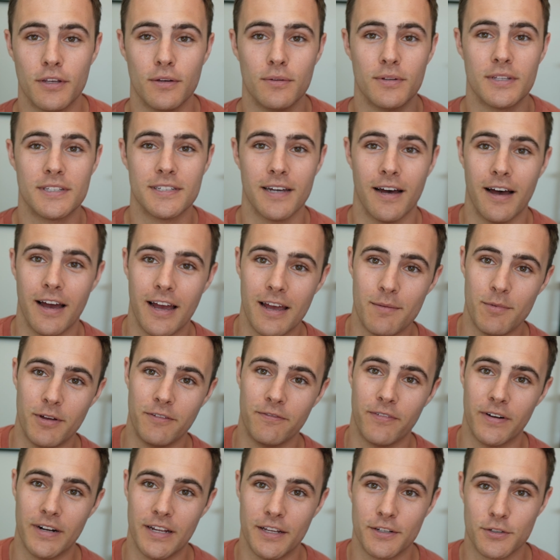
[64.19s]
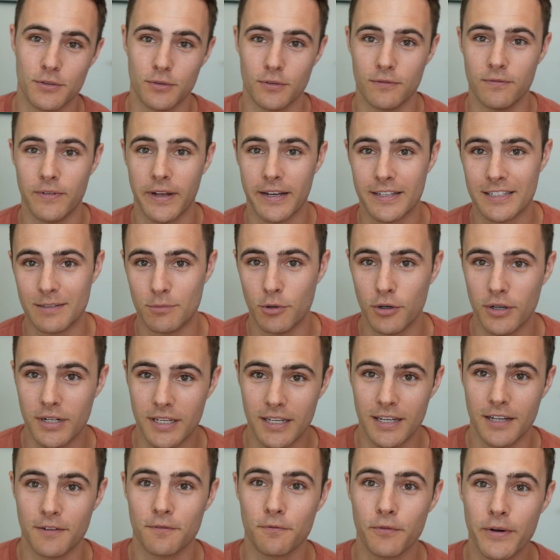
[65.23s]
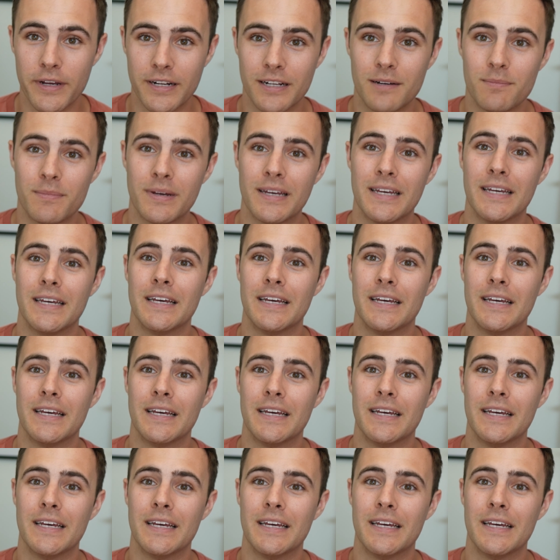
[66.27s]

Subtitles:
you the time and financial flexibility and freedom